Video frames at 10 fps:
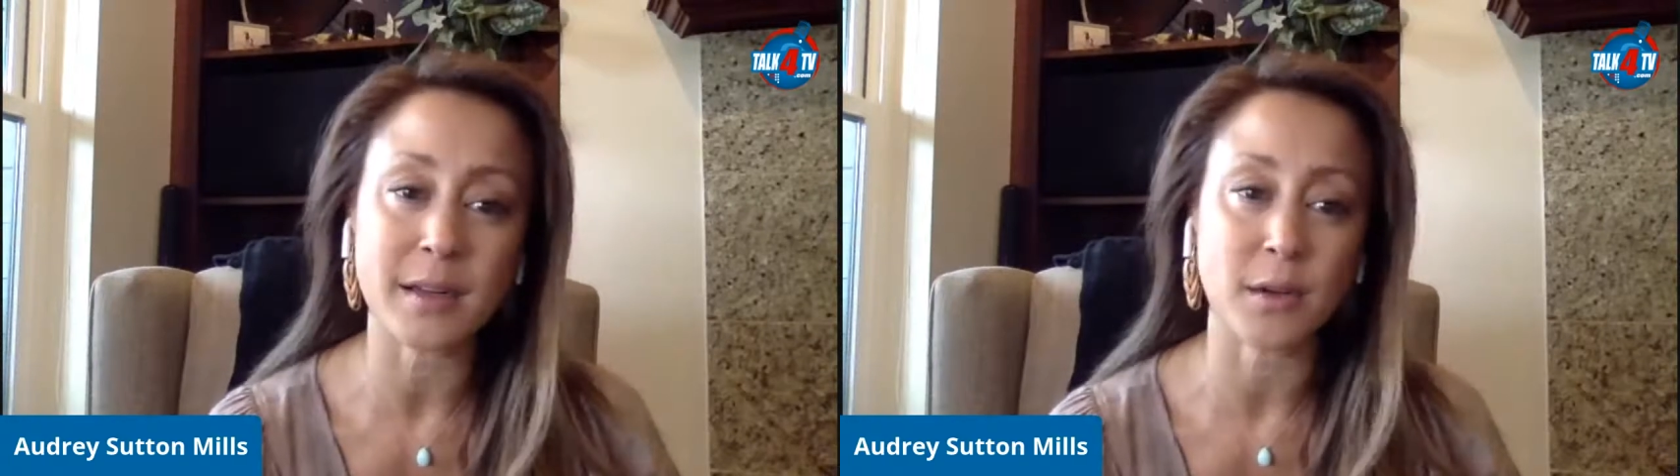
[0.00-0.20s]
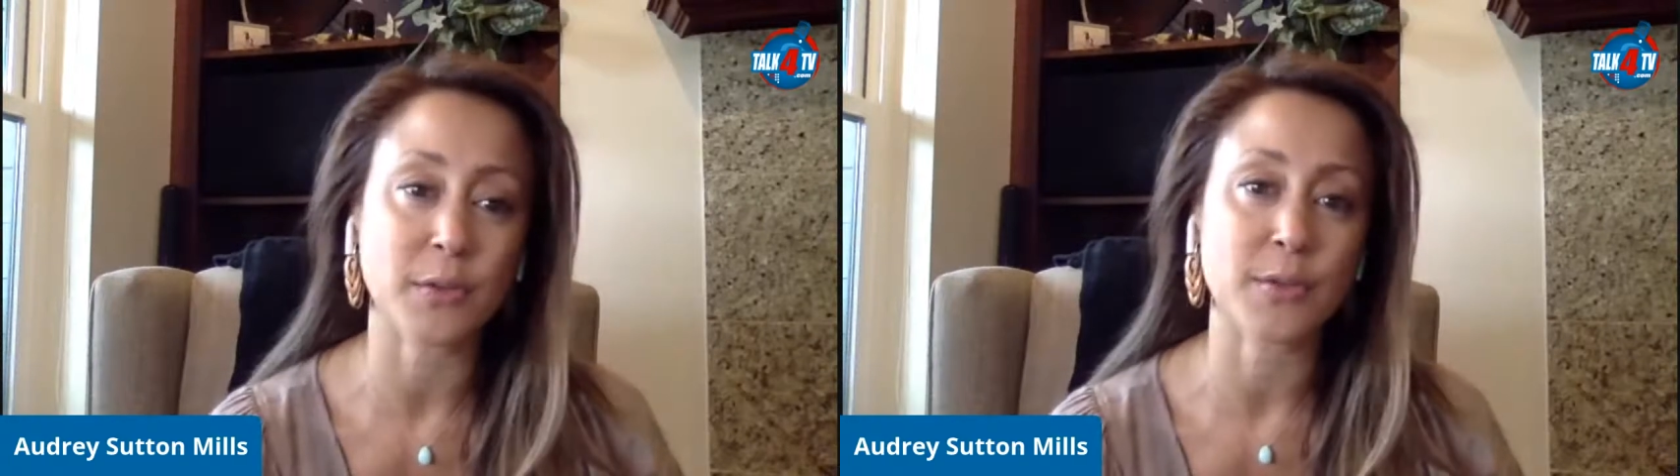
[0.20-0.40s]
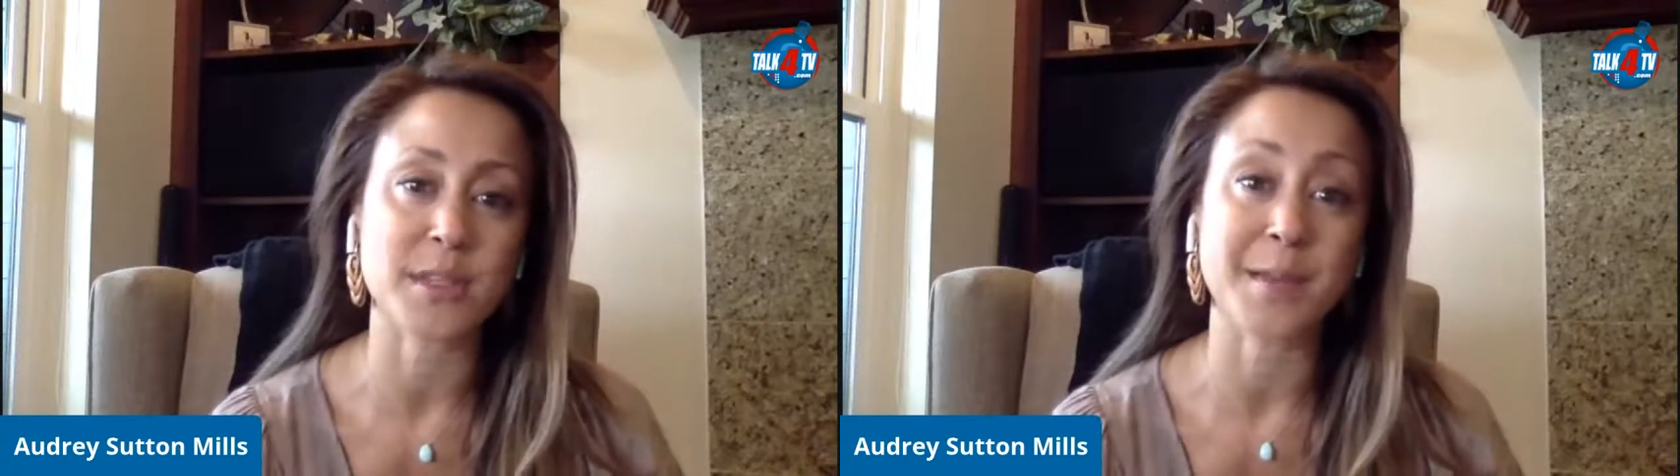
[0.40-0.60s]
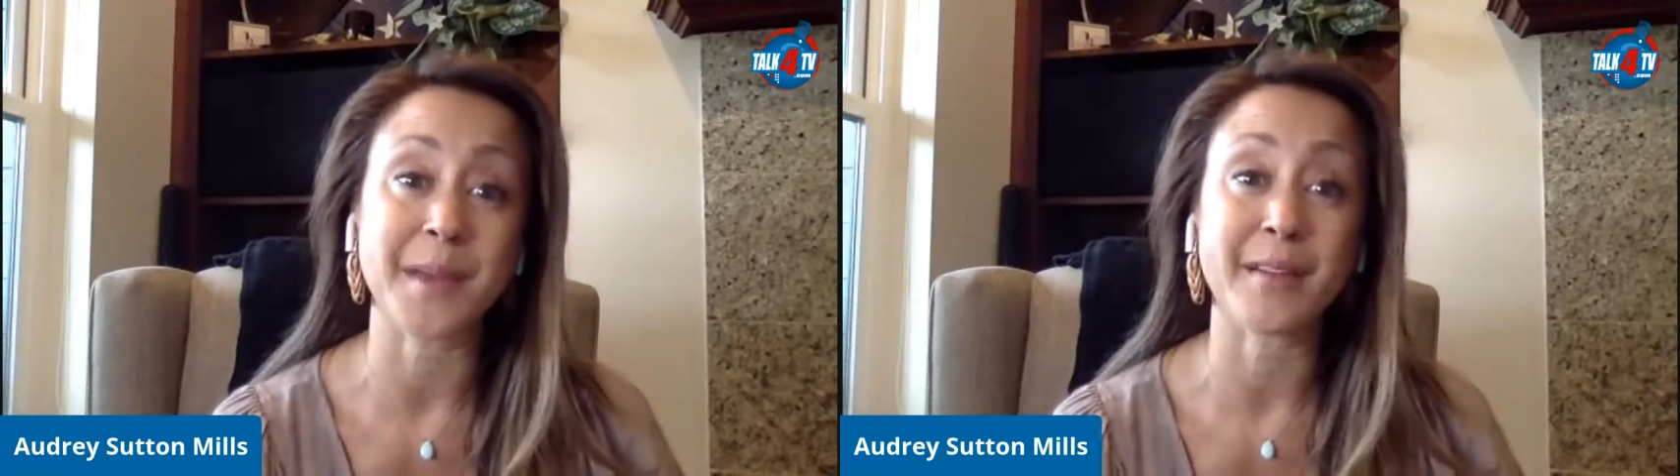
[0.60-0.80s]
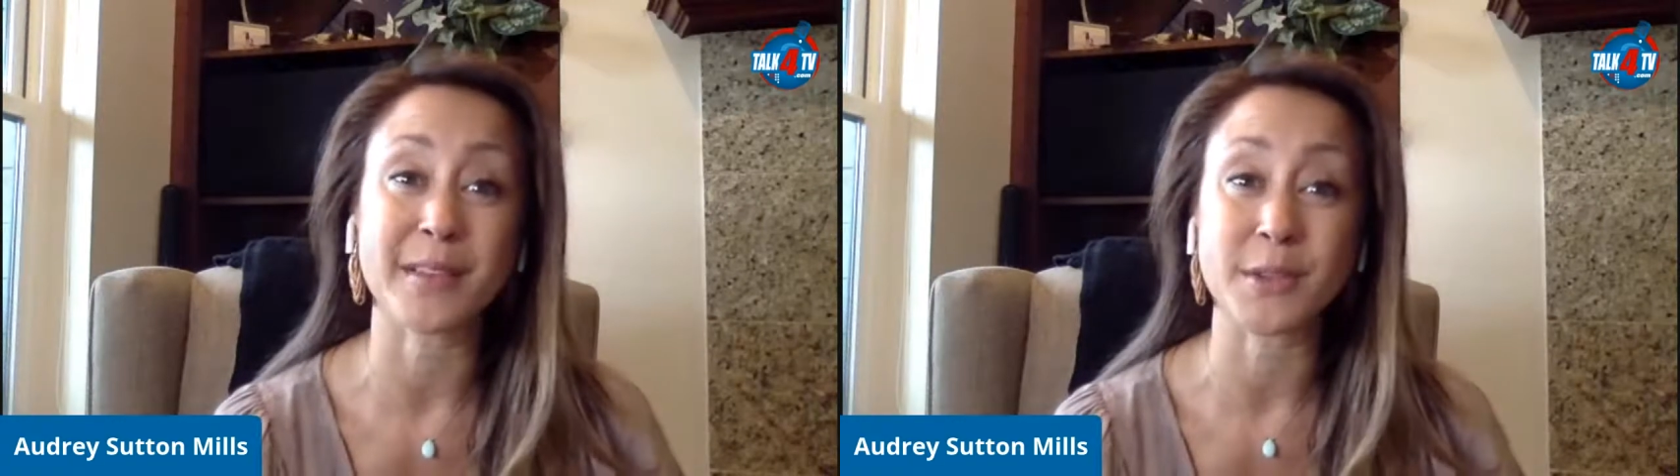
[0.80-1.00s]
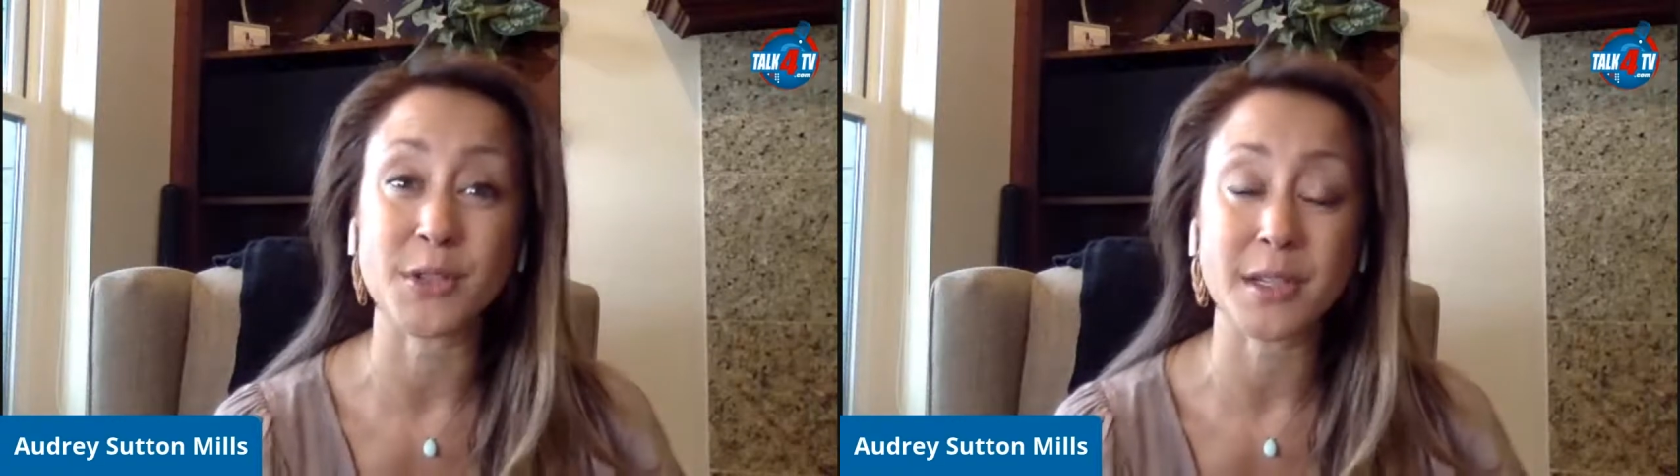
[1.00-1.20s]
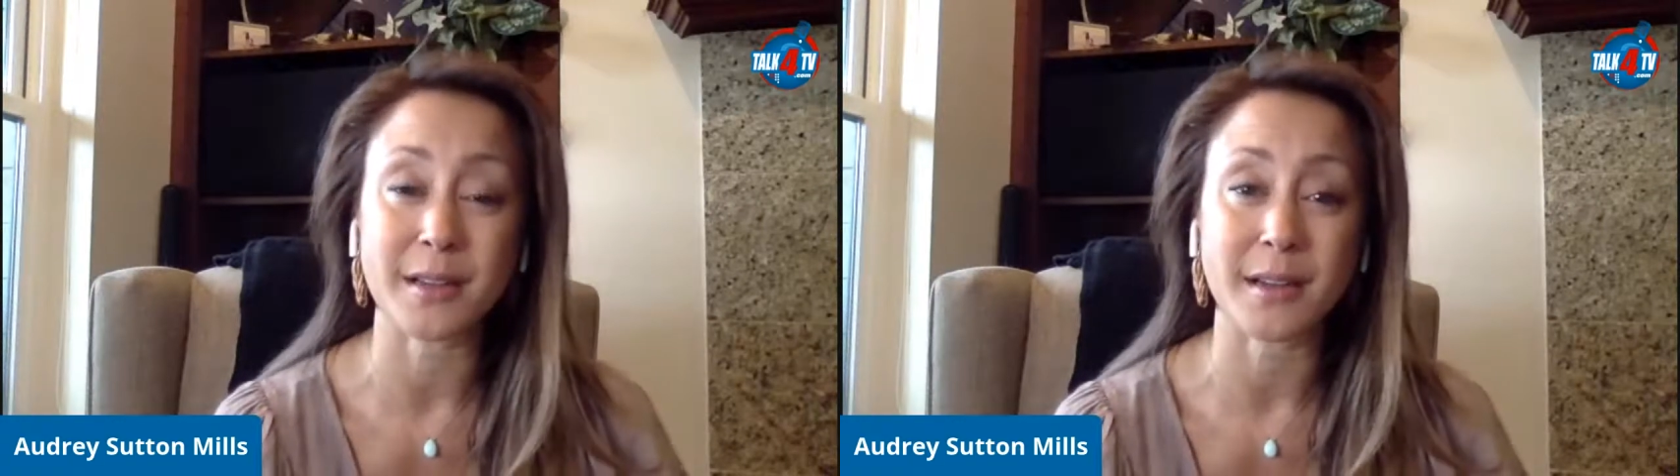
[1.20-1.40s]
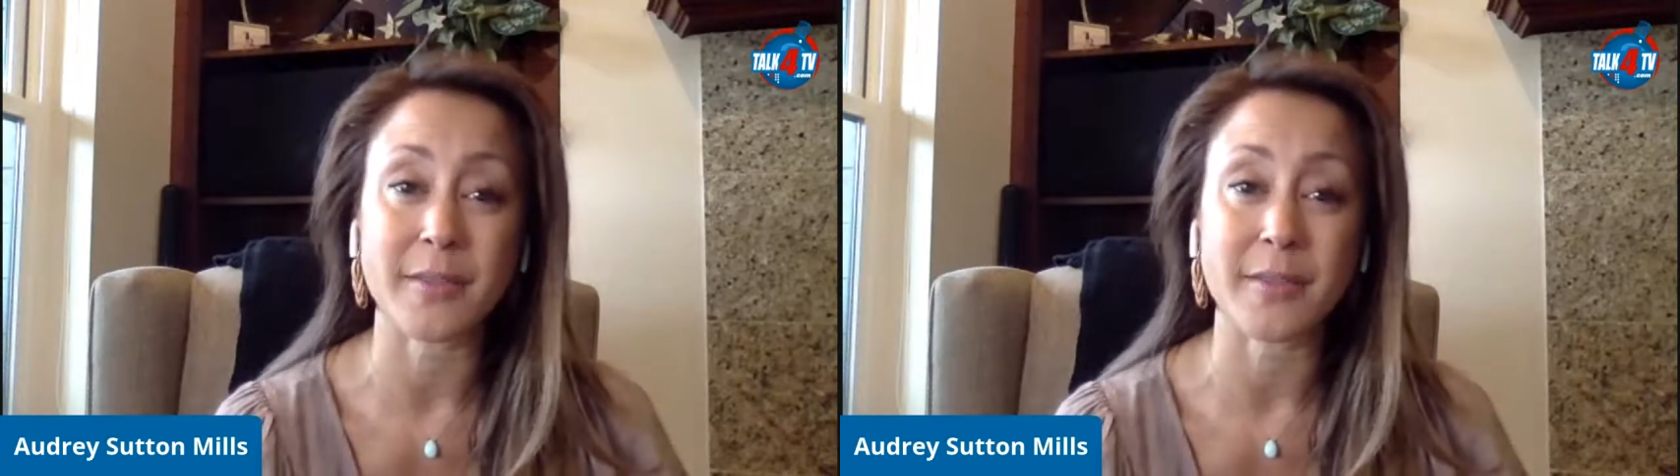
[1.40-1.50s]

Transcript: to go through some evolution